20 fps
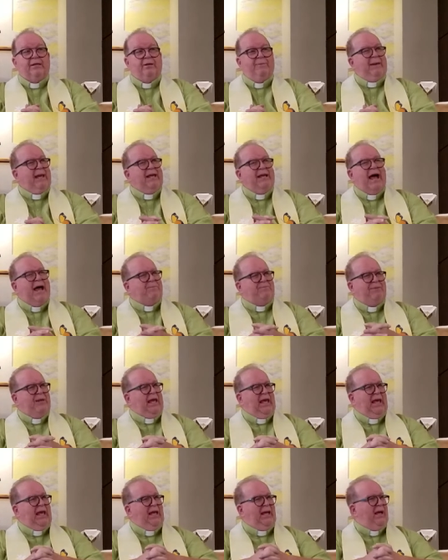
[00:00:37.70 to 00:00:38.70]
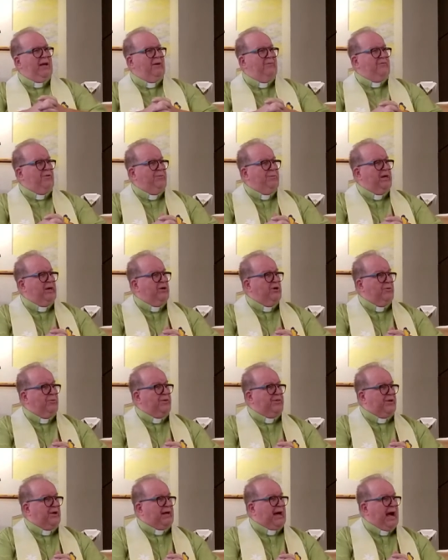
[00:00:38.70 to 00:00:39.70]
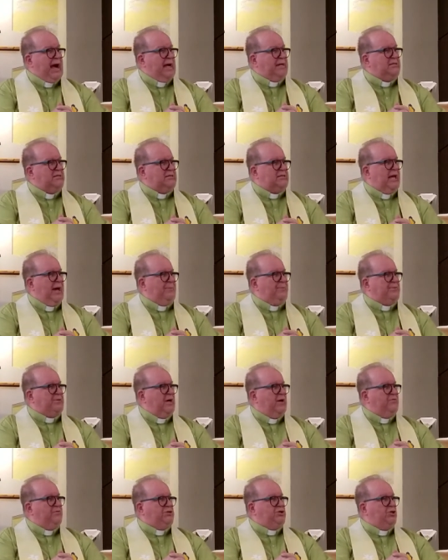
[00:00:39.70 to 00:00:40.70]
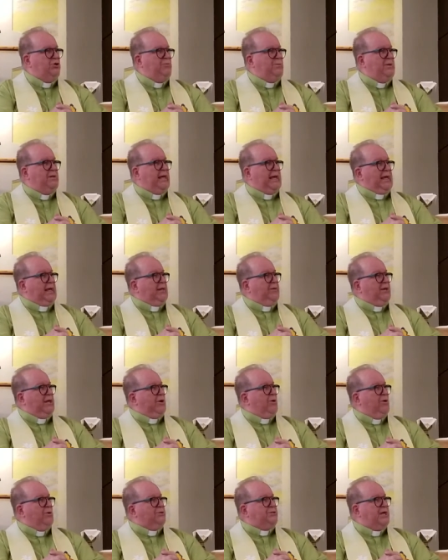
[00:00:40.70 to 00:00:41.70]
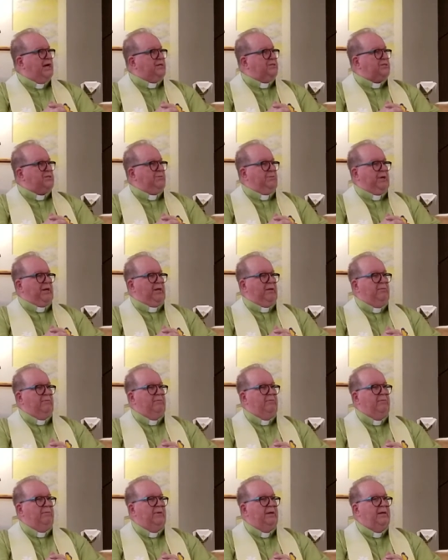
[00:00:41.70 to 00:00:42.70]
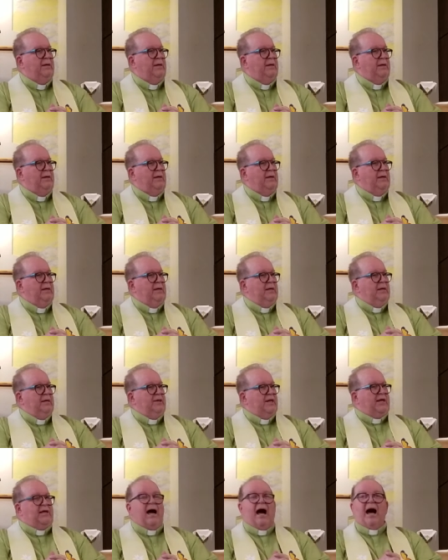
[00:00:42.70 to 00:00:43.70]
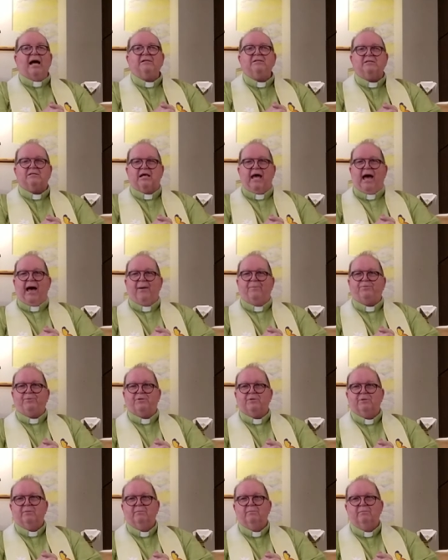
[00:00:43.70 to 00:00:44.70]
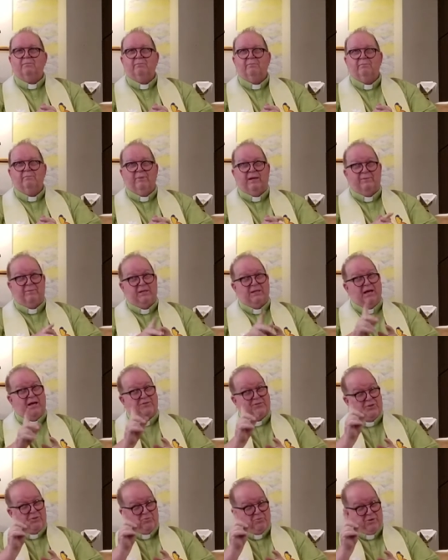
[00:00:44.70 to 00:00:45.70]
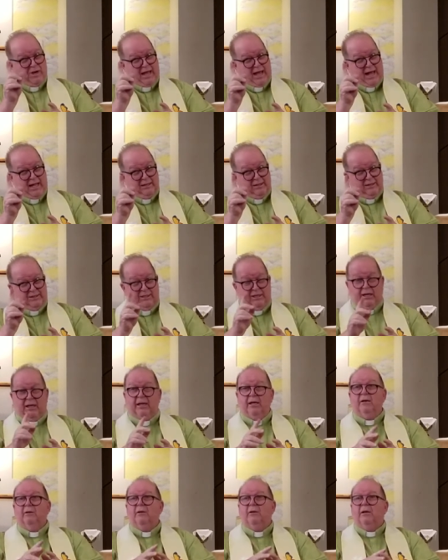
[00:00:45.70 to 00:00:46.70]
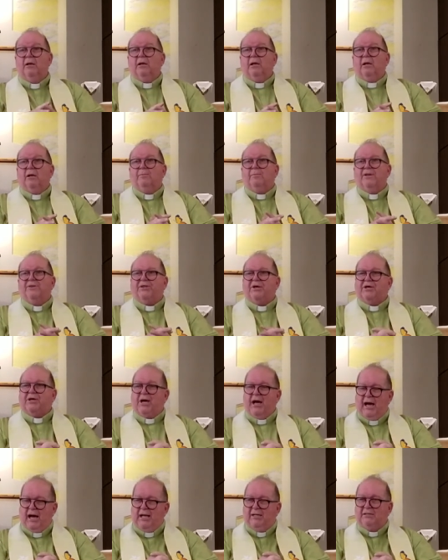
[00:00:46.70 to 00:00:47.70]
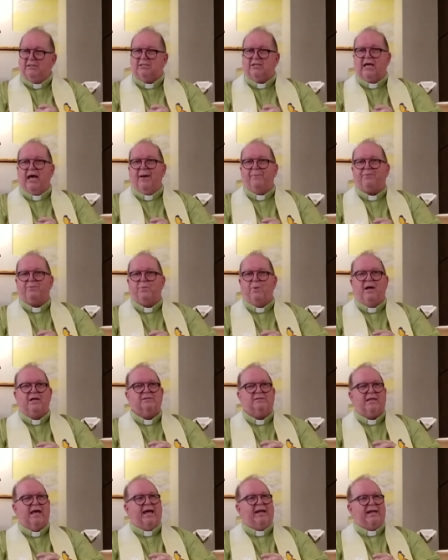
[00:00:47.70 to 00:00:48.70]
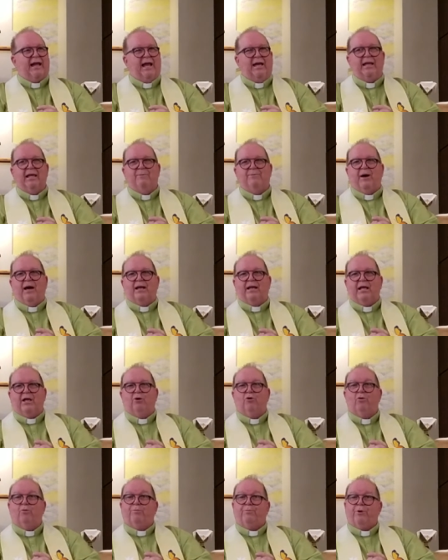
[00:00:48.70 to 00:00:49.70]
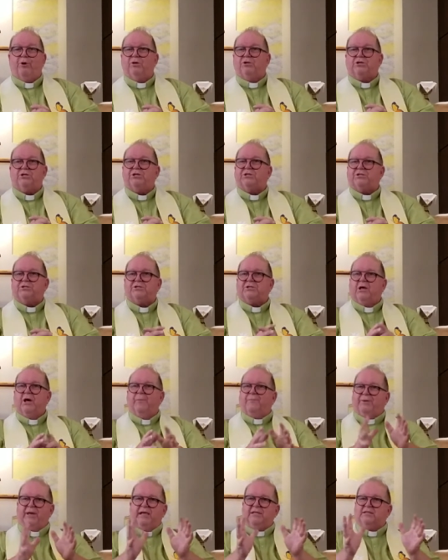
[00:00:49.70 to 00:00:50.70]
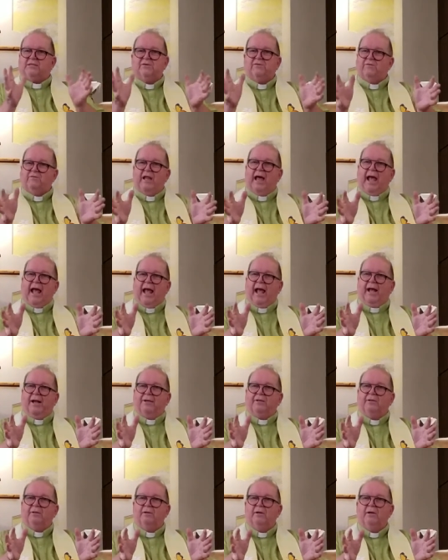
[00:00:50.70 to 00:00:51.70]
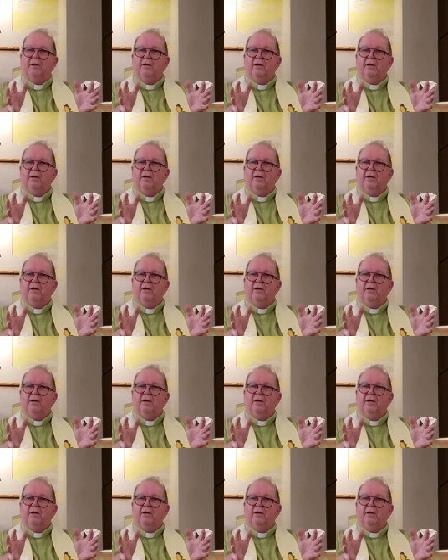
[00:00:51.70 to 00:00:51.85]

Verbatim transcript: You may not be familiar with the concept of jubilee in the Old Testament. The concept, maybe not the reality, but the concept was that anybody who purchased a piece of land